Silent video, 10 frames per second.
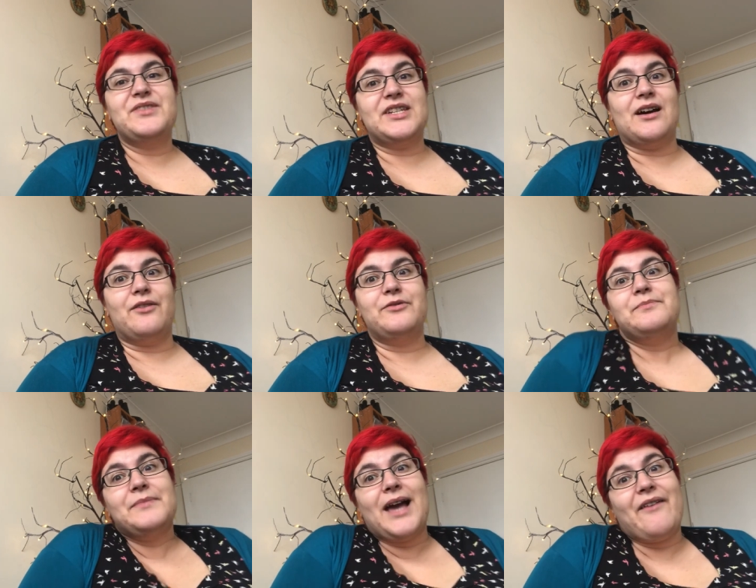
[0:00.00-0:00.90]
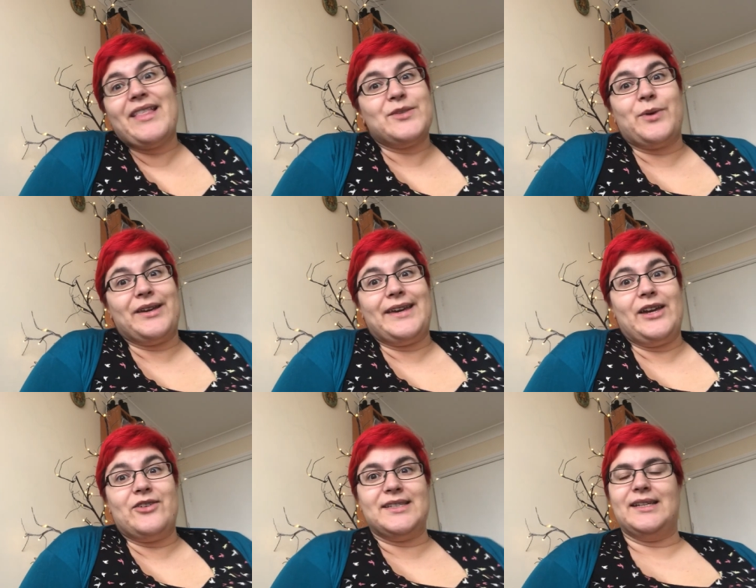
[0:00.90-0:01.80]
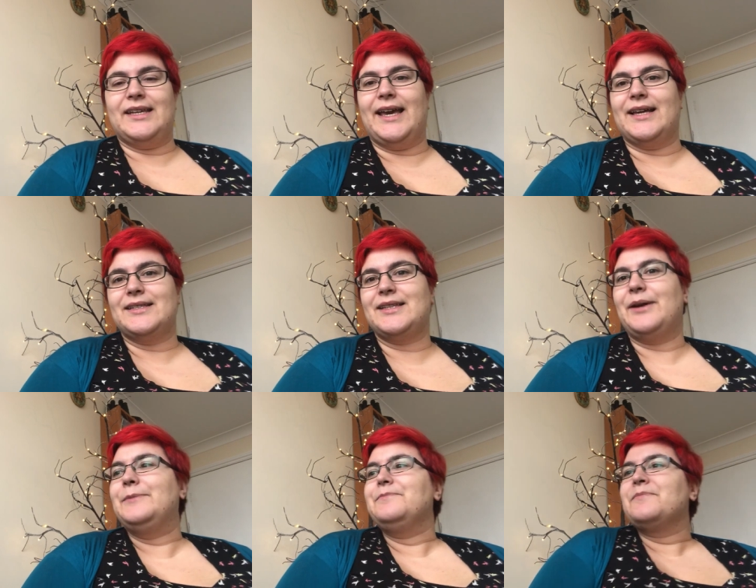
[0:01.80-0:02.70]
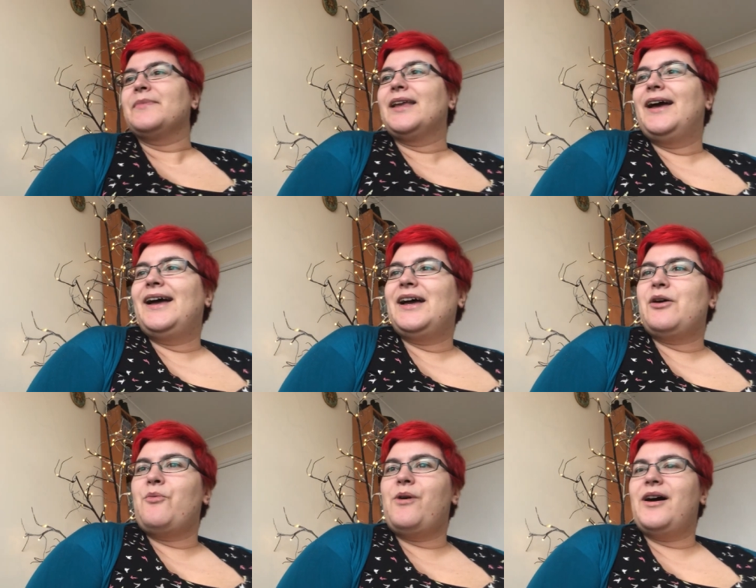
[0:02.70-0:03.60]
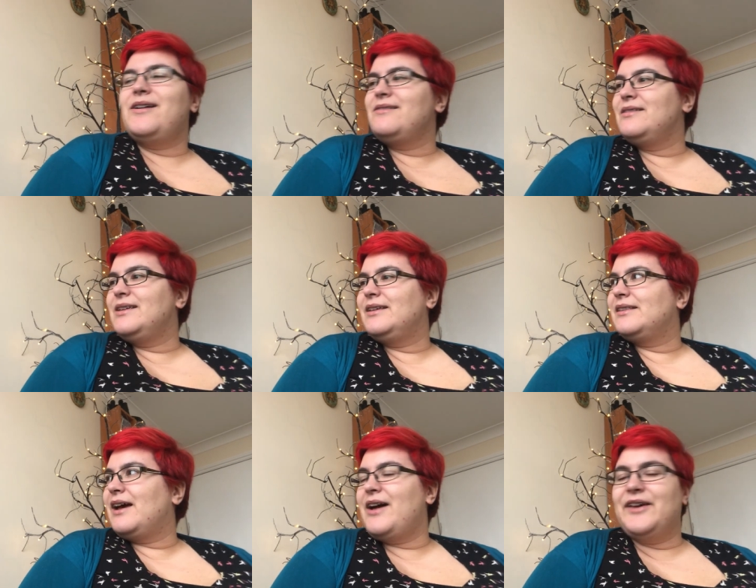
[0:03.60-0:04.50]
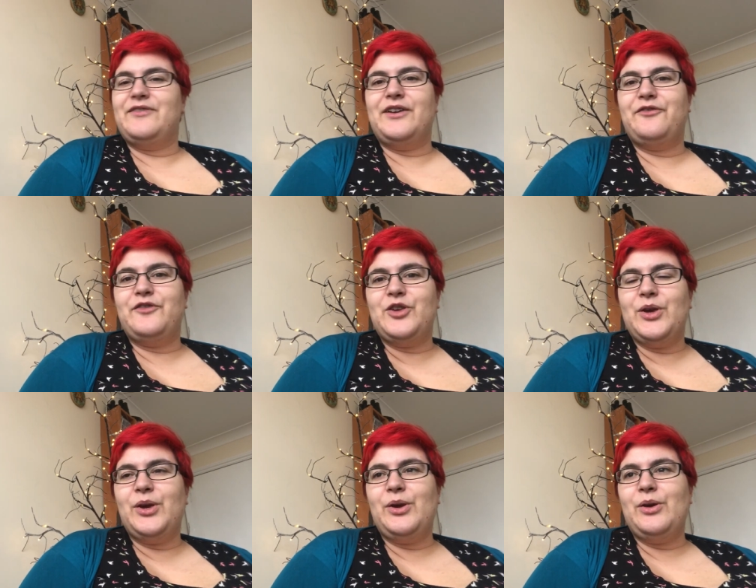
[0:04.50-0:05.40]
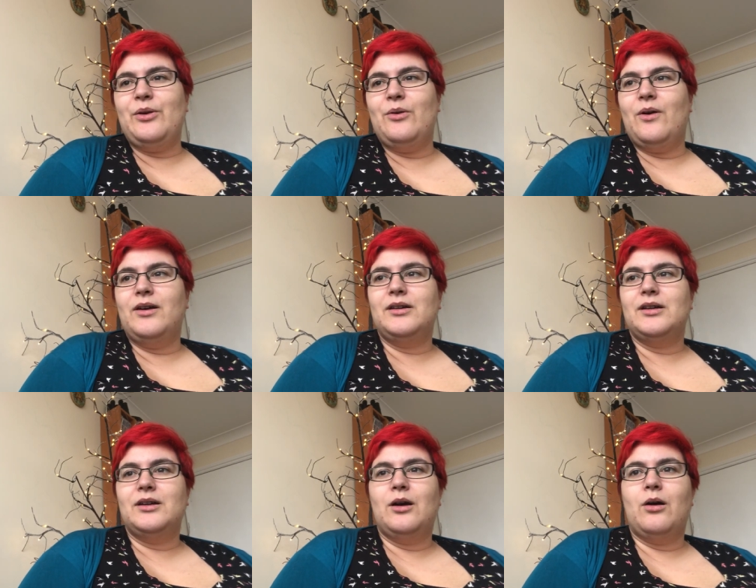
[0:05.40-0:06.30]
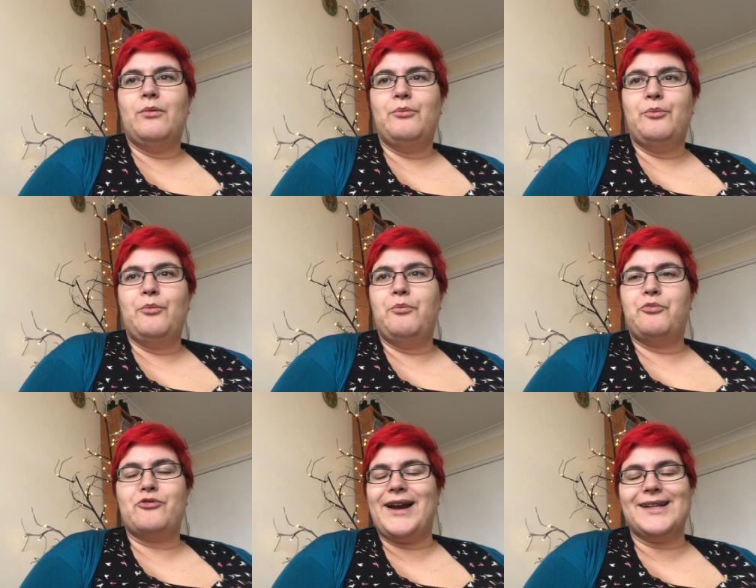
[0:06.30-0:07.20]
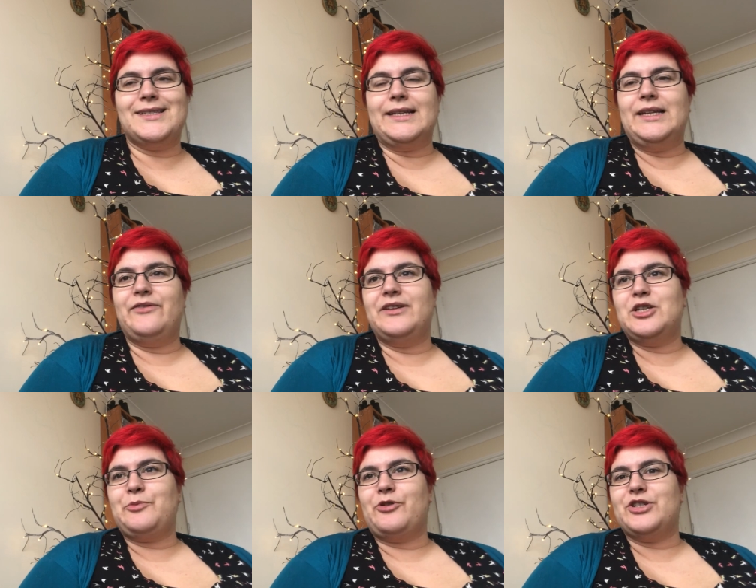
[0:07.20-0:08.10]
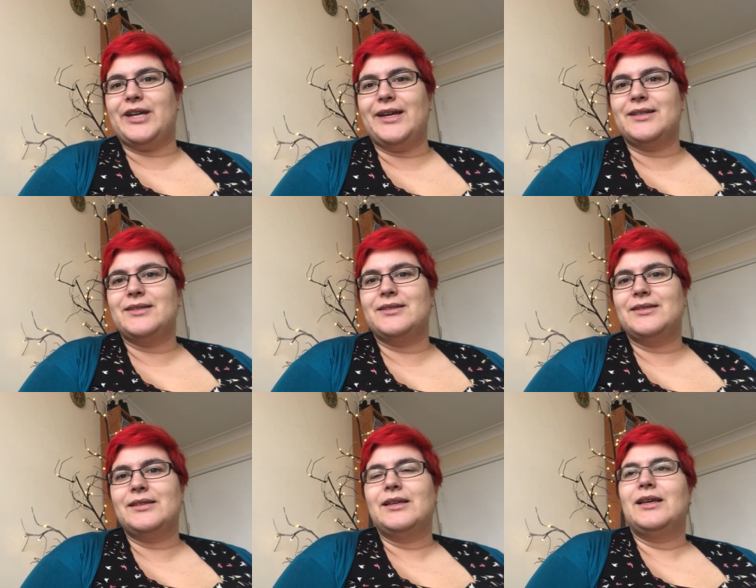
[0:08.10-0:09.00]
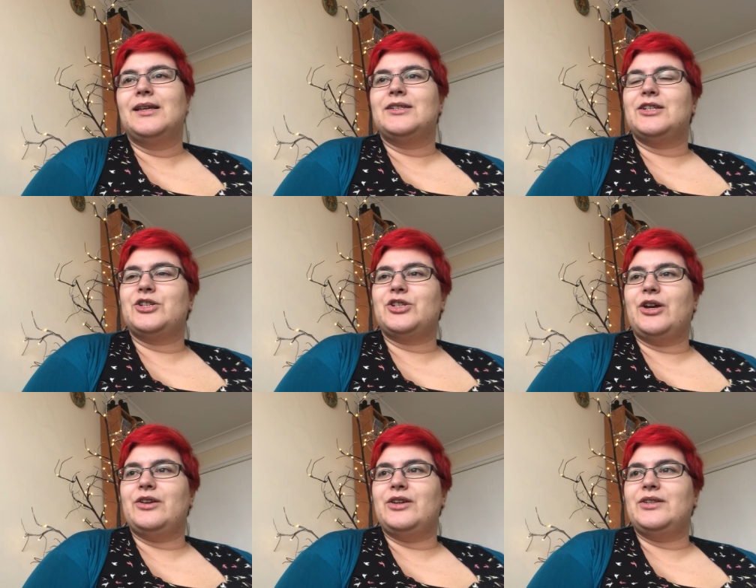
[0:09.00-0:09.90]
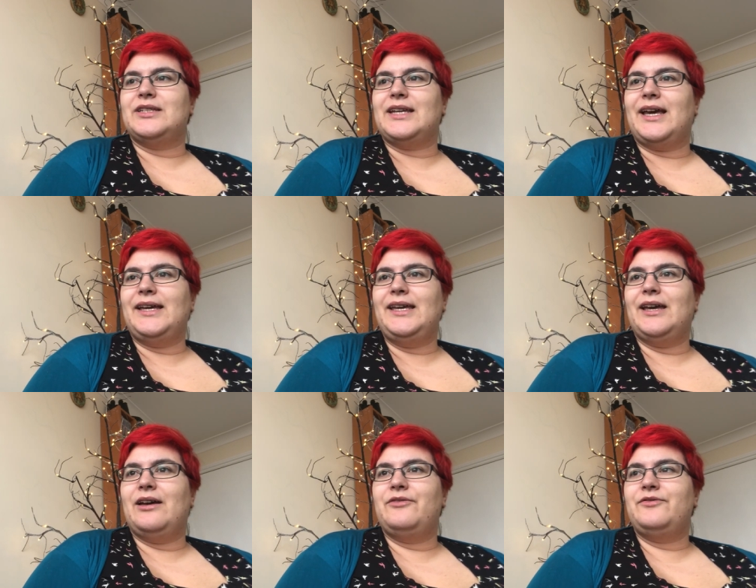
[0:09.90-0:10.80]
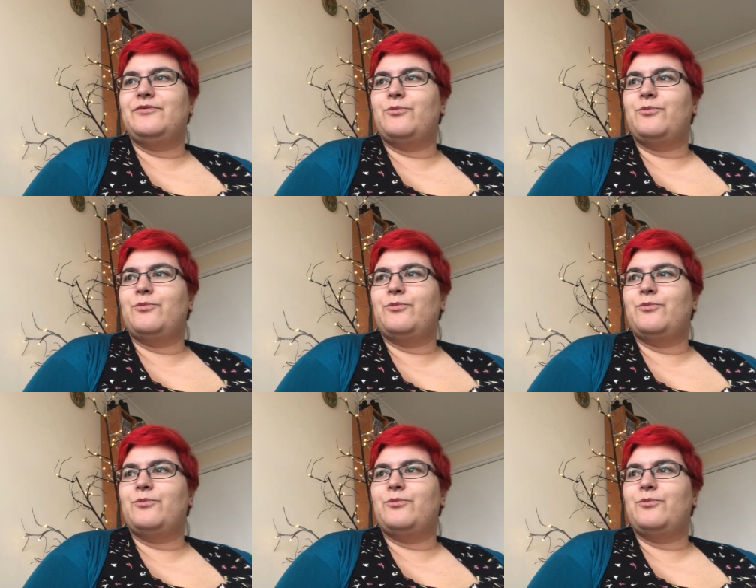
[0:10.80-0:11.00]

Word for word: stuff. I think that's why you're here, isn't it? Yeah. So what I, I have a few practically finished projects to show you today, a